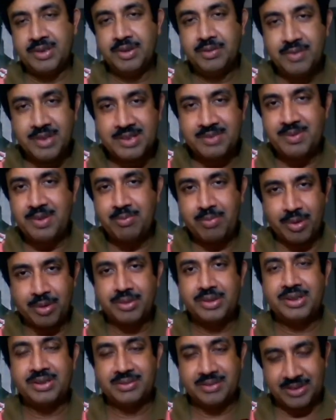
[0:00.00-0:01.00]
USB
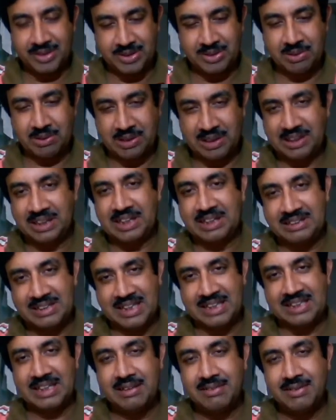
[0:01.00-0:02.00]
port, so enter
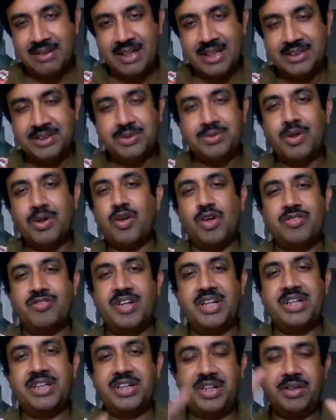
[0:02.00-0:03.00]
data, and it will
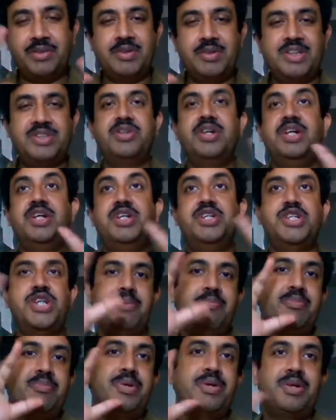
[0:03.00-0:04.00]
convert it into a 3D
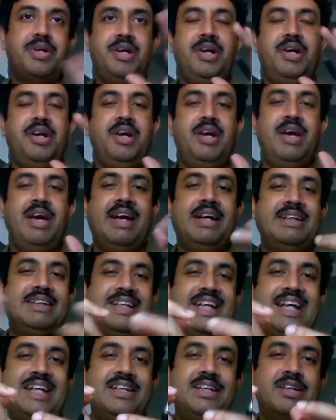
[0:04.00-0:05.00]
shape,
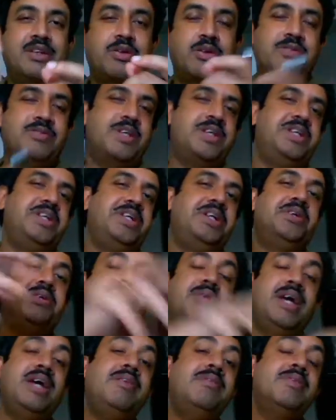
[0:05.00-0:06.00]
and then convert it
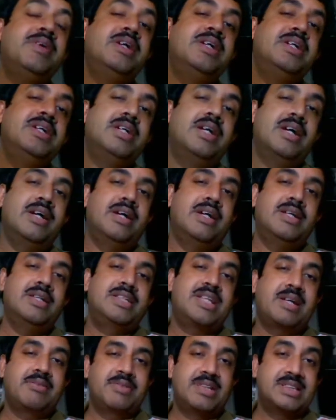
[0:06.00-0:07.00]
into a
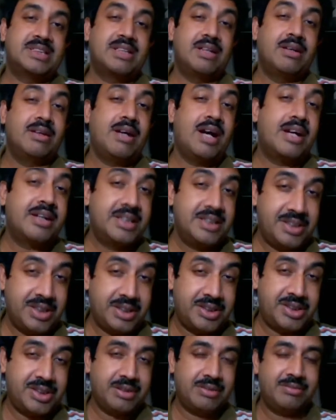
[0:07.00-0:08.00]
time crystal
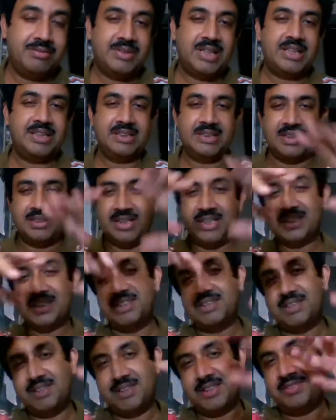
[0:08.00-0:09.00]
architecture. That is the
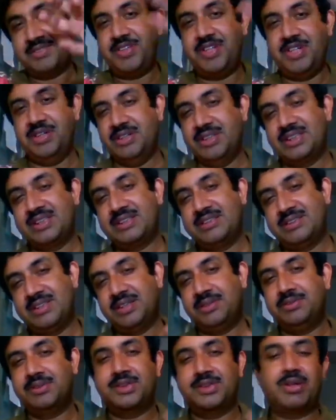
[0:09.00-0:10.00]
nested spheres
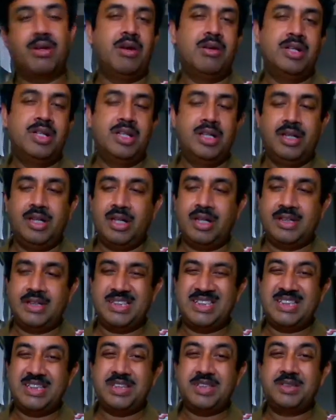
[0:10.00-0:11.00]
that you saw, and
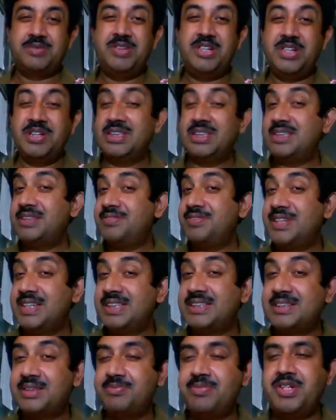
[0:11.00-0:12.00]
its sphere is a
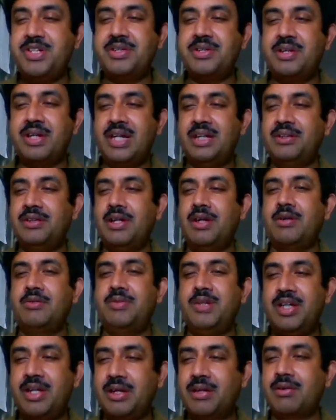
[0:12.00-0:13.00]
phase sphere, and there will
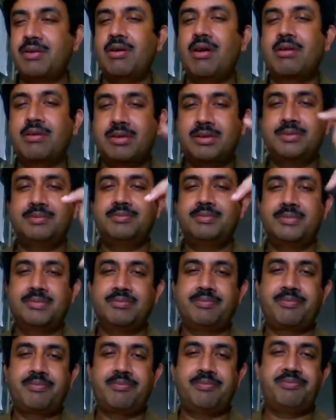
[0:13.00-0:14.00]
be a clock
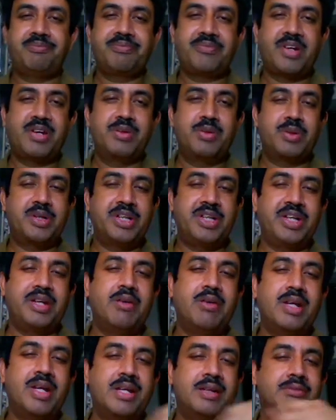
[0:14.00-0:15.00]

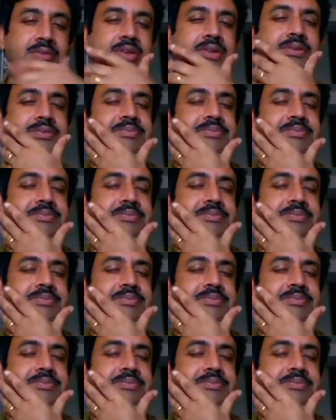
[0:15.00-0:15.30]
rotating all around.